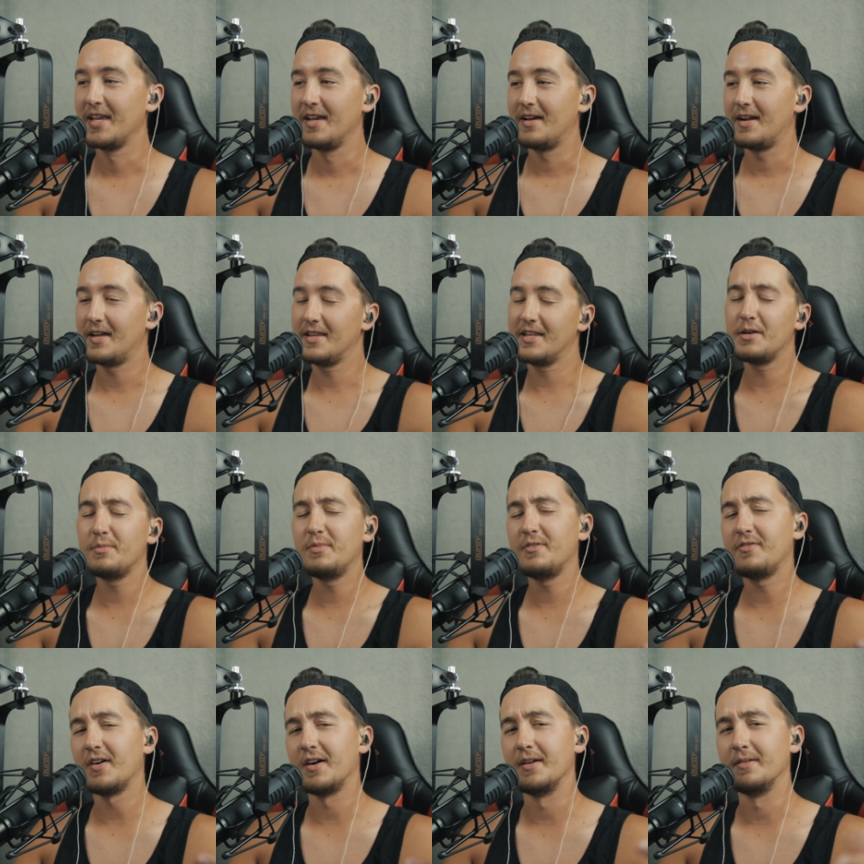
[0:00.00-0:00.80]
I think it'd
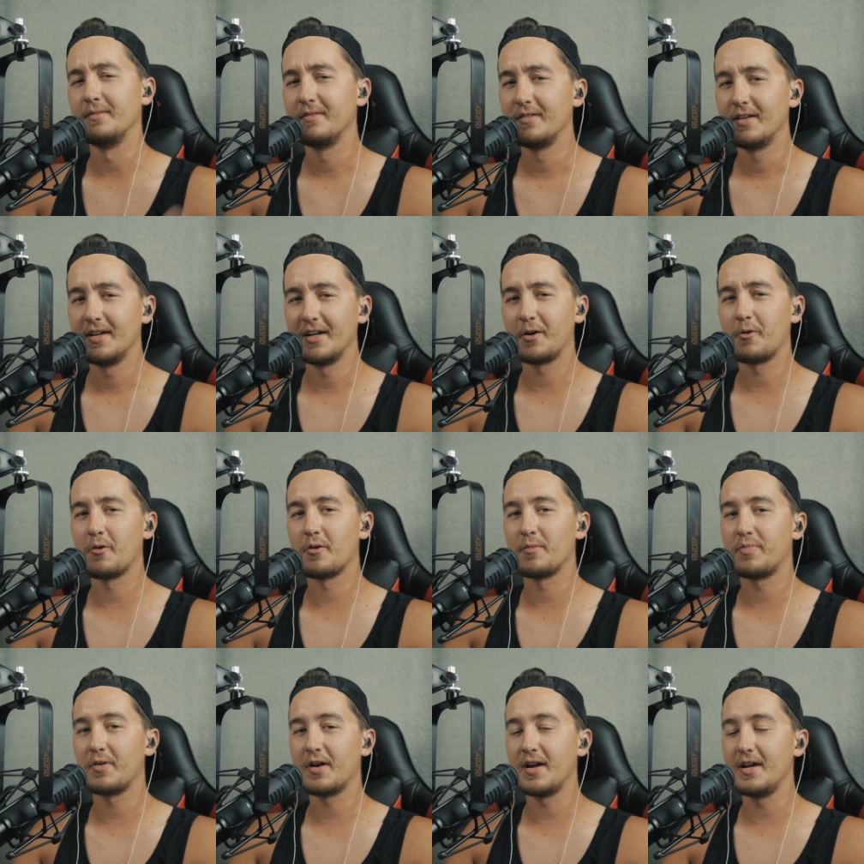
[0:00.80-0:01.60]
be fun.
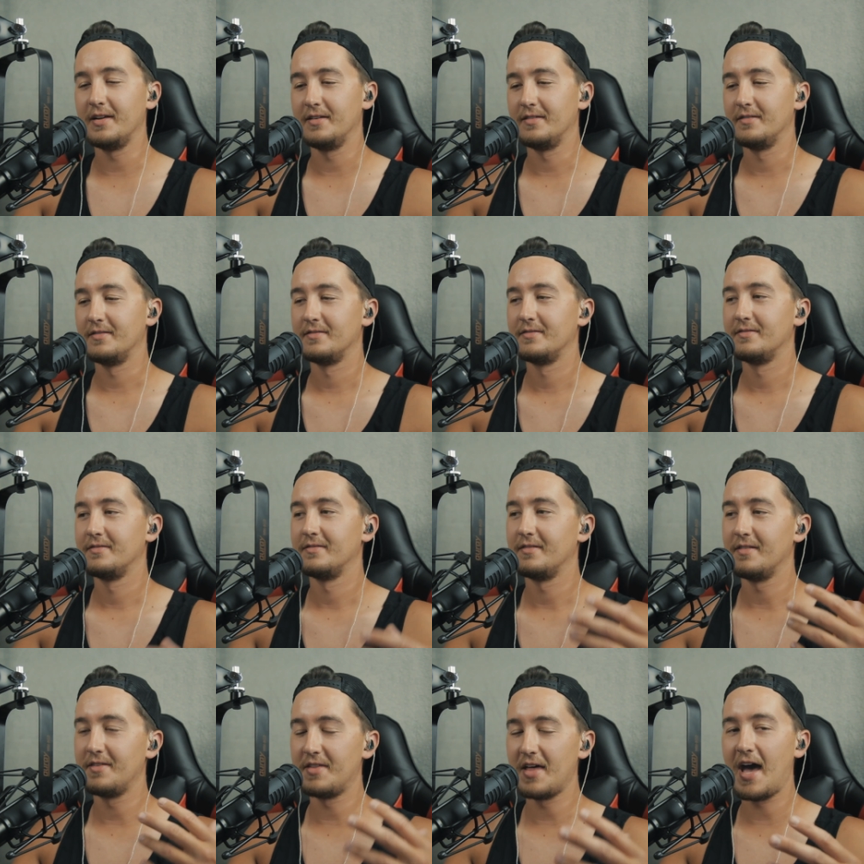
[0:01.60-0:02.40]
Incorporate
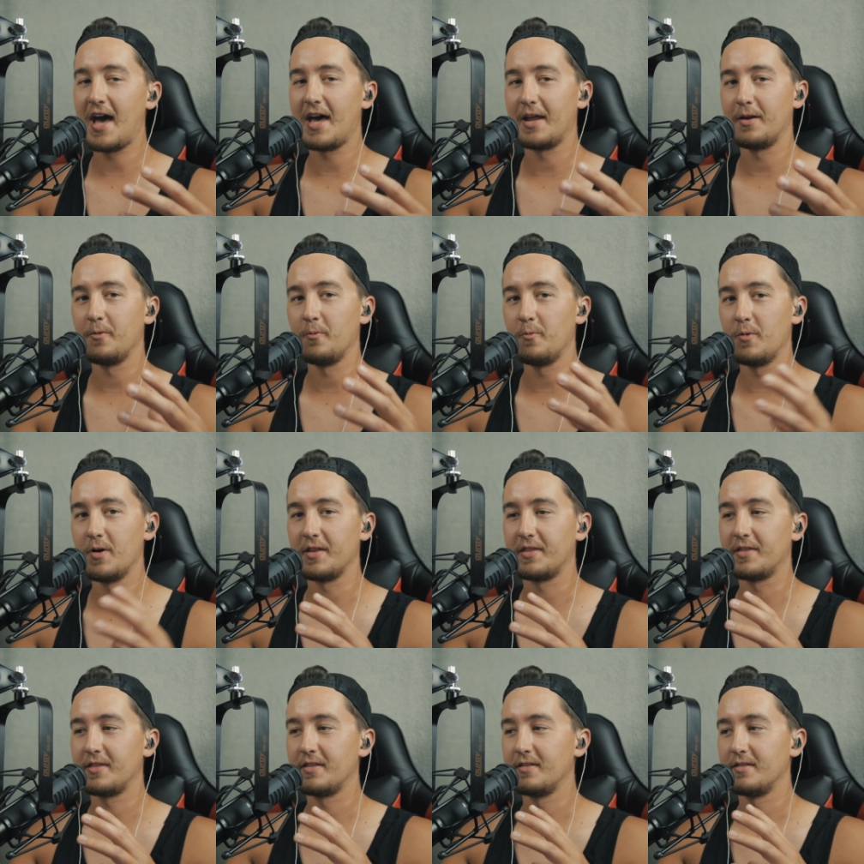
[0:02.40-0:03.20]
that
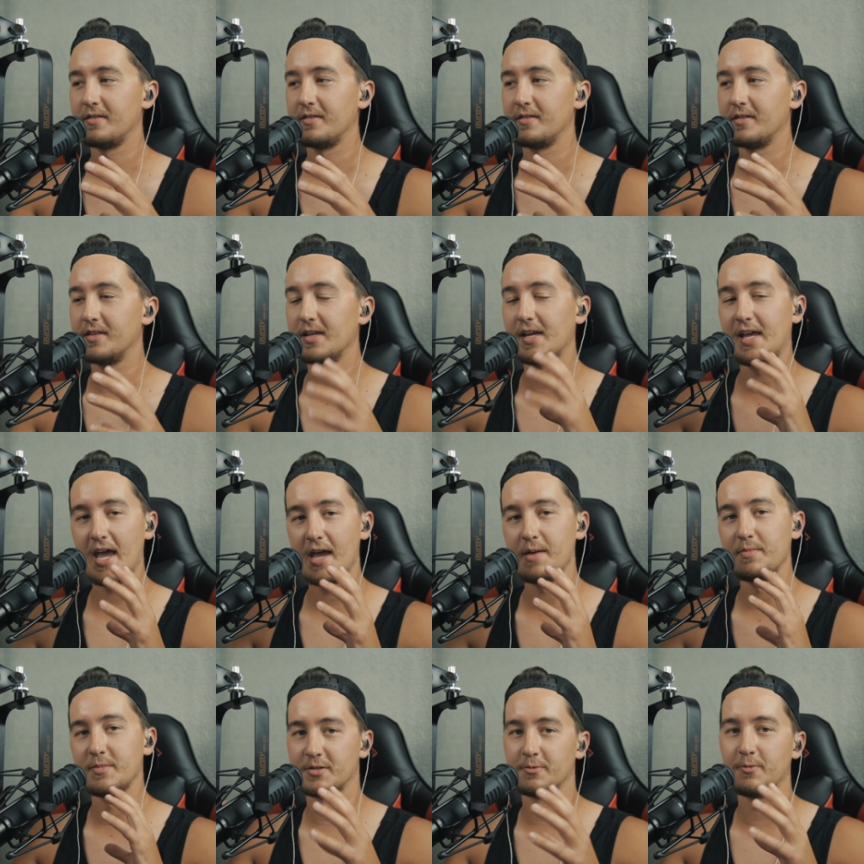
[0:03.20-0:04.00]
with the
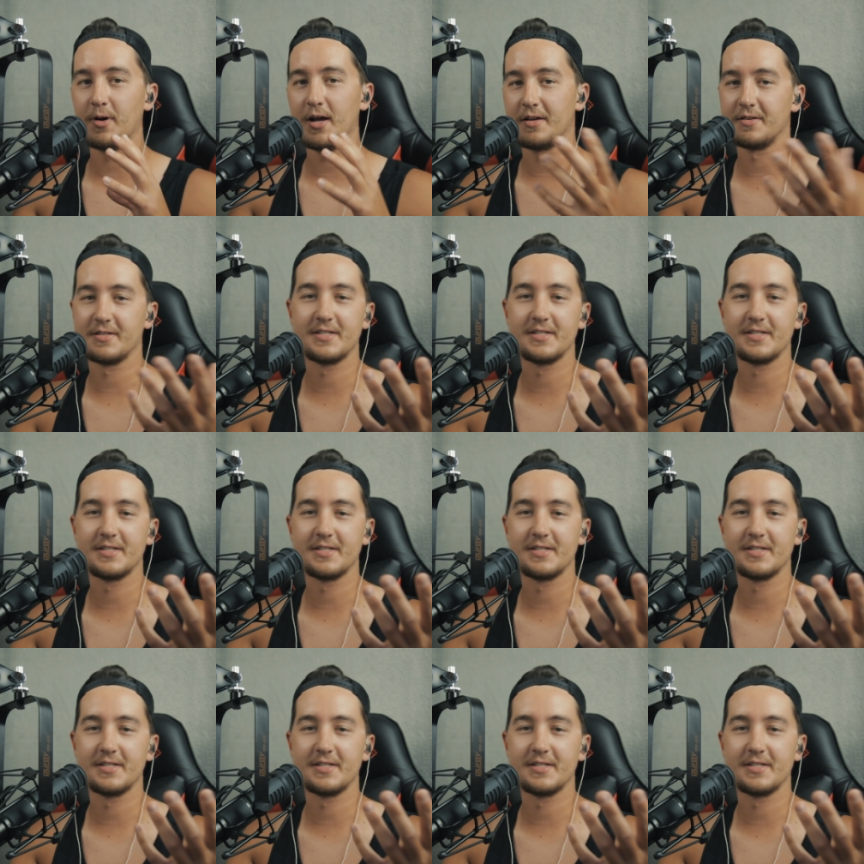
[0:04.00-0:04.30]
game as well.